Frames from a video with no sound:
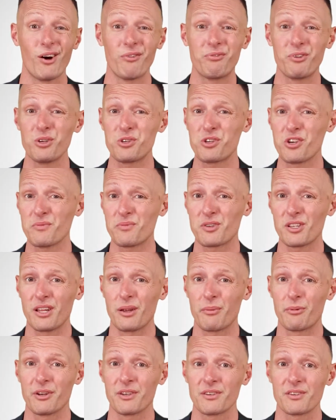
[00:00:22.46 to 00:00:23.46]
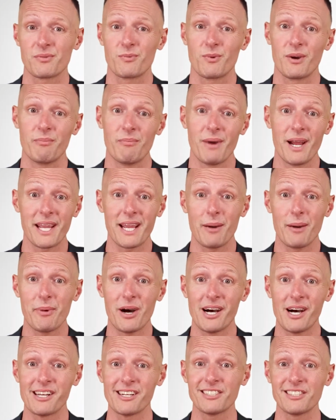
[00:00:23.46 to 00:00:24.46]
of YouTube celebrities, where makeup
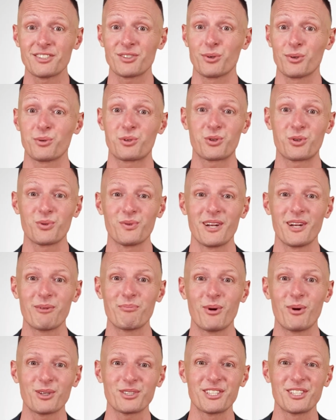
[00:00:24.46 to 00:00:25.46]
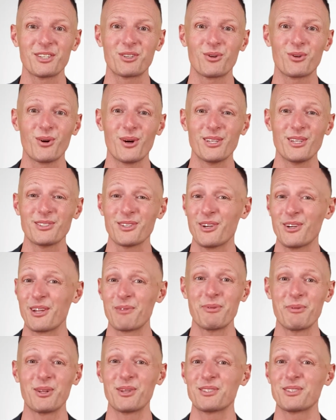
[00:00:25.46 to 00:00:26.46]
artists or children unboxing toys
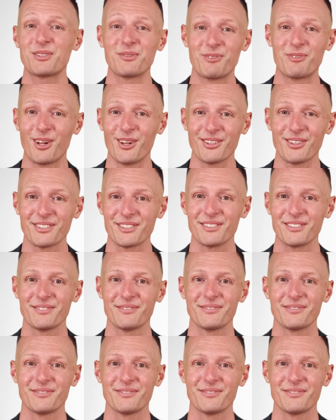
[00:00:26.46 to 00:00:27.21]
earning millions of dollars.